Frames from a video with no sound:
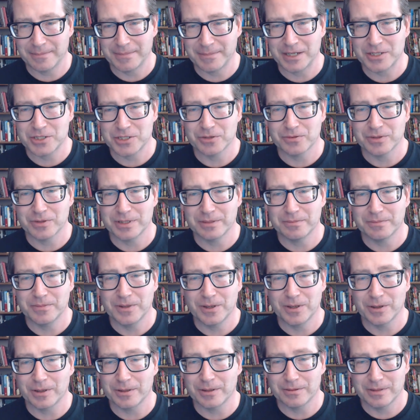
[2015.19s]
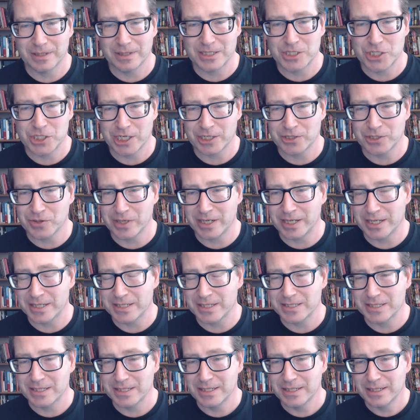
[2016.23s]
I'm not sure what the current exchange rate
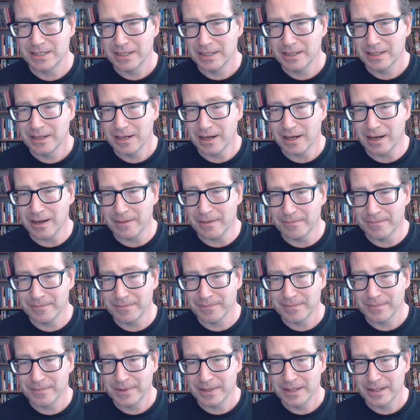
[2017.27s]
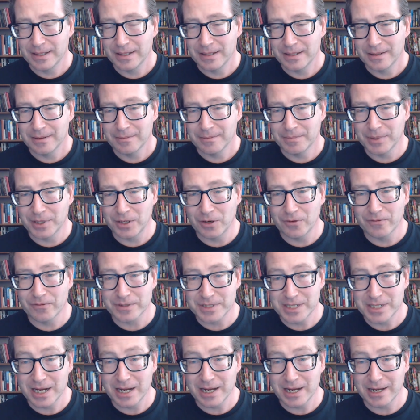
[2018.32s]
is. But over
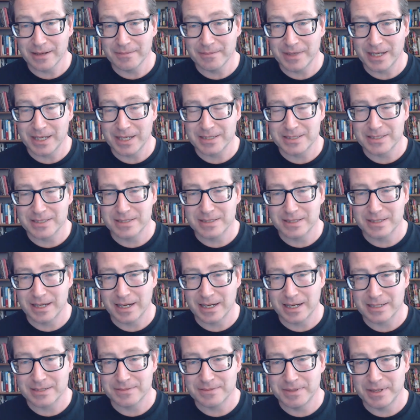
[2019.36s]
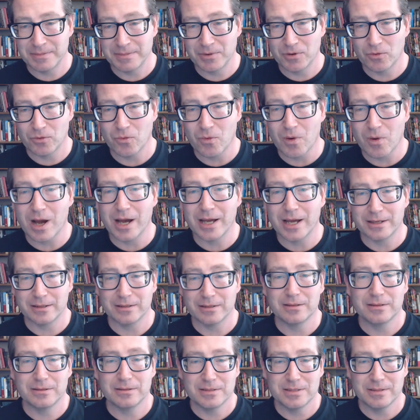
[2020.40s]
time, as people want
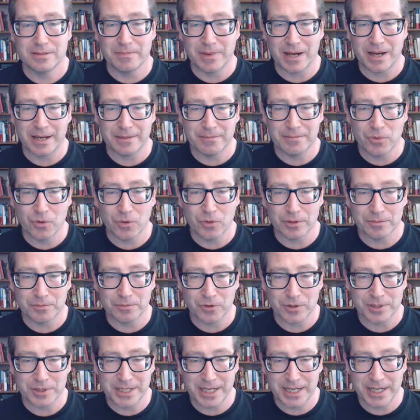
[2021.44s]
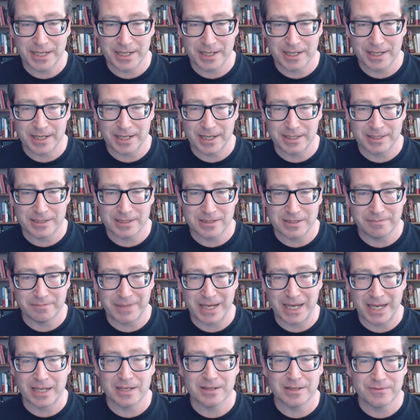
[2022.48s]
to buy more and more data and the
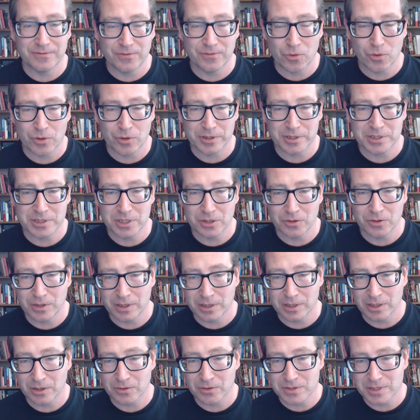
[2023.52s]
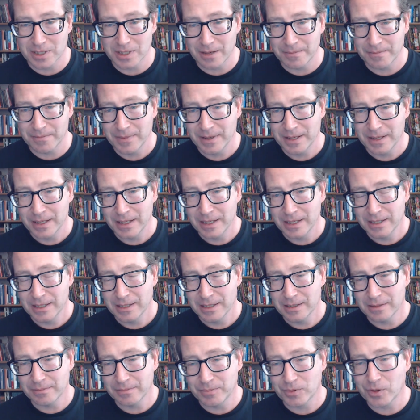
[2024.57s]
demand for the token goes up,
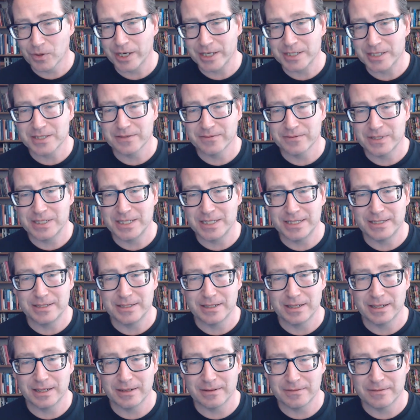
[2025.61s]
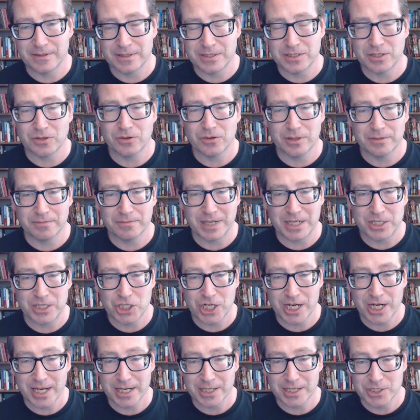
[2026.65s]
the price of the token may
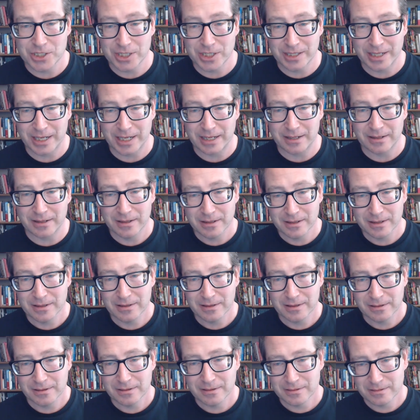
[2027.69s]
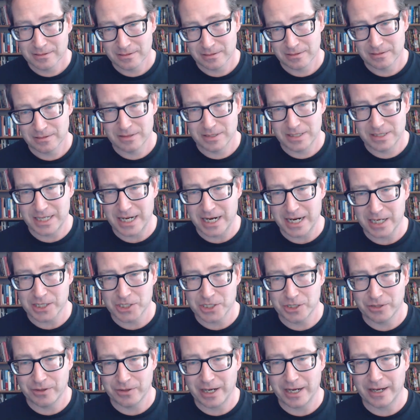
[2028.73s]
change, and that
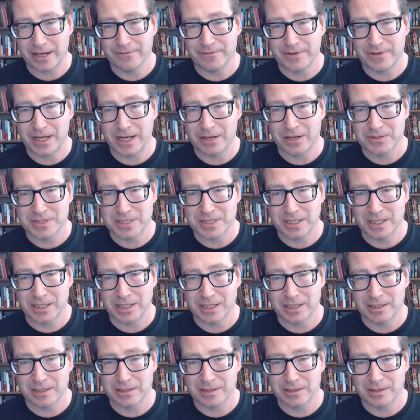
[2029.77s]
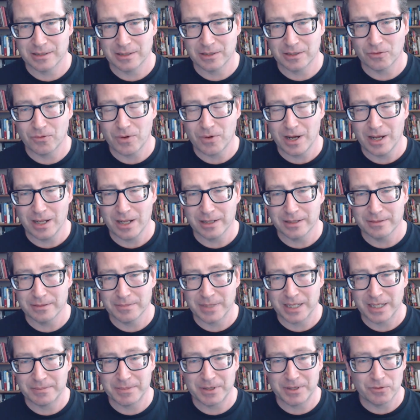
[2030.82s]
stash you have now sitting in your wallet
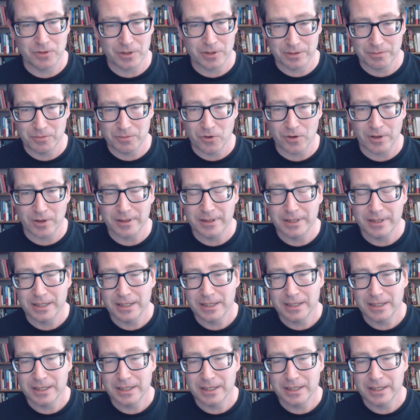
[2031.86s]
may be worth more.